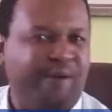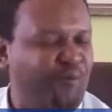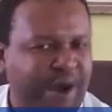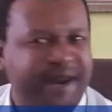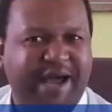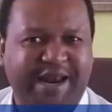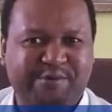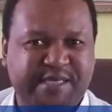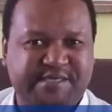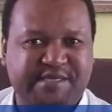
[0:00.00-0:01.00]
won't
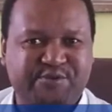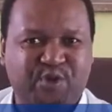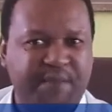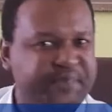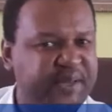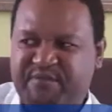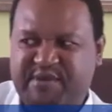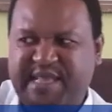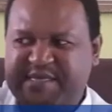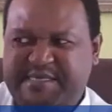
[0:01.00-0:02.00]
allow this thing to happen
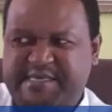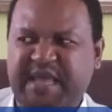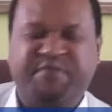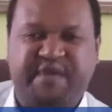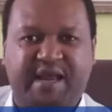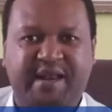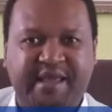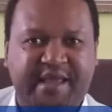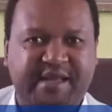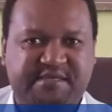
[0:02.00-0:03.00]
for that slave girl
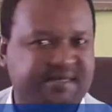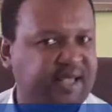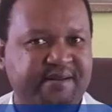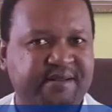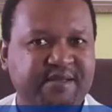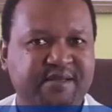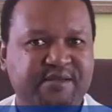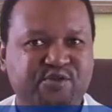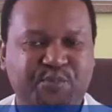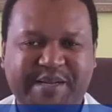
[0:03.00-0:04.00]
and her son
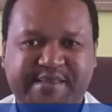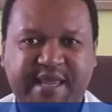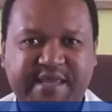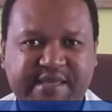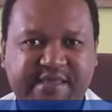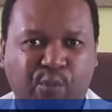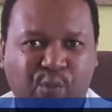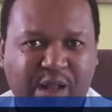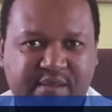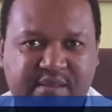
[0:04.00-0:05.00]
to partake in the
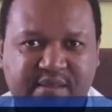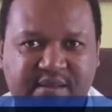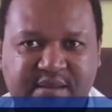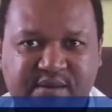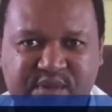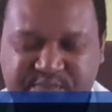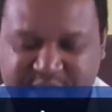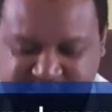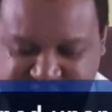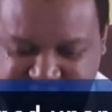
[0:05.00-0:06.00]
wealth with
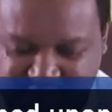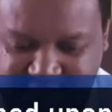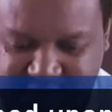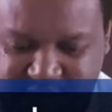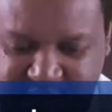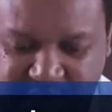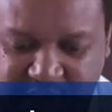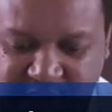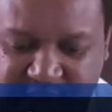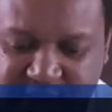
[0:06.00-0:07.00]
my son.
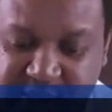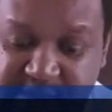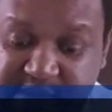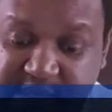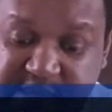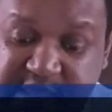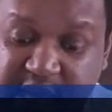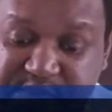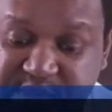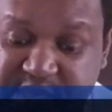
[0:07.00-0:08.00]
This
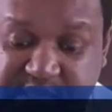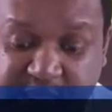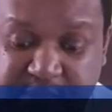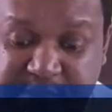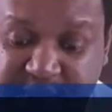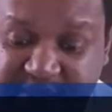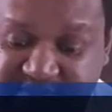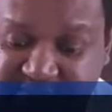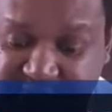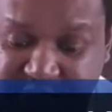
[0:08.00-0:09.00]
upset
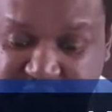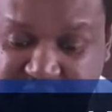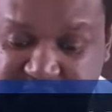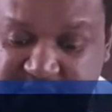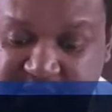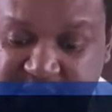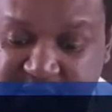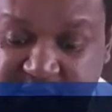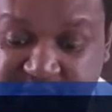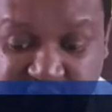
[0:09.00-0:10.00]
Abraham very much,
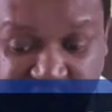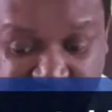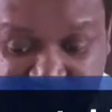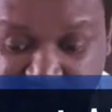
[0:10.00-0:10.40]
for after